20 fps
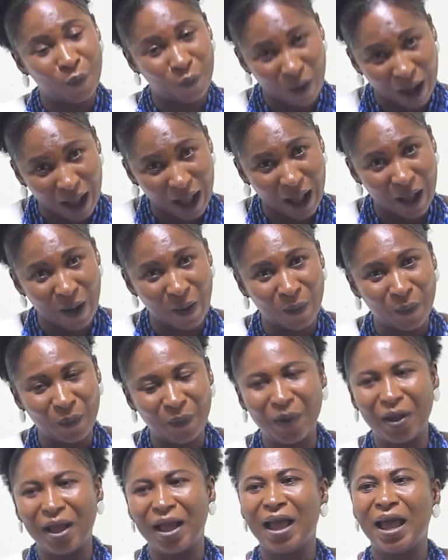wow
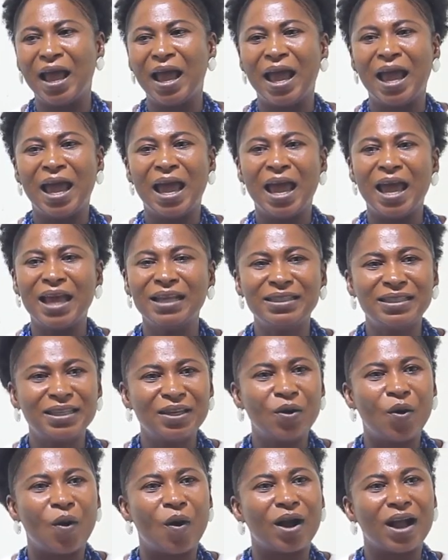
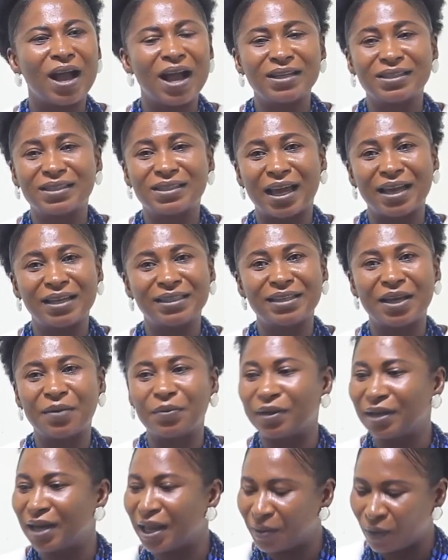enti oka san
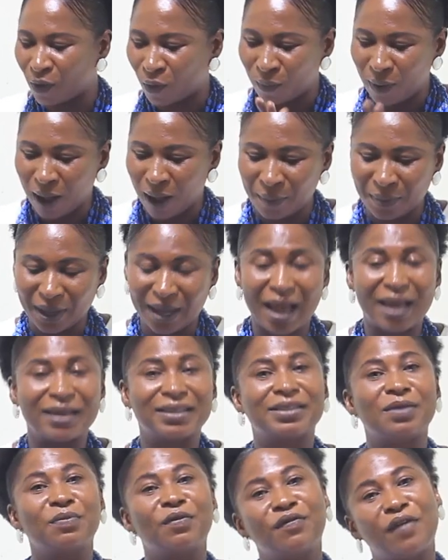cheme na o ma me
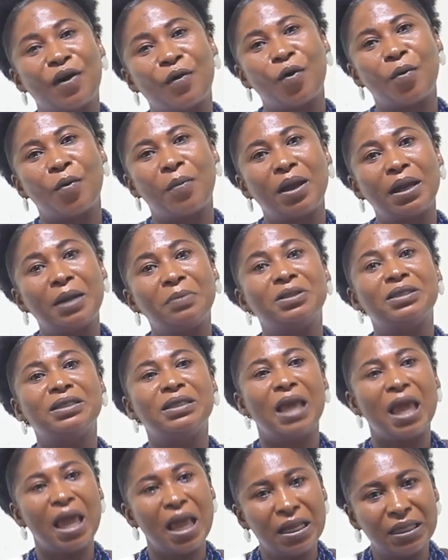card se me fa nkoma na me
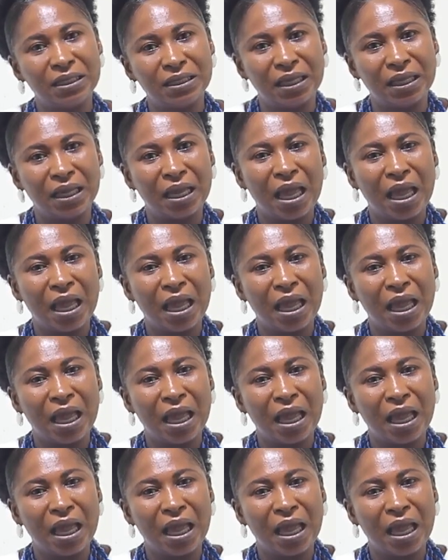si eh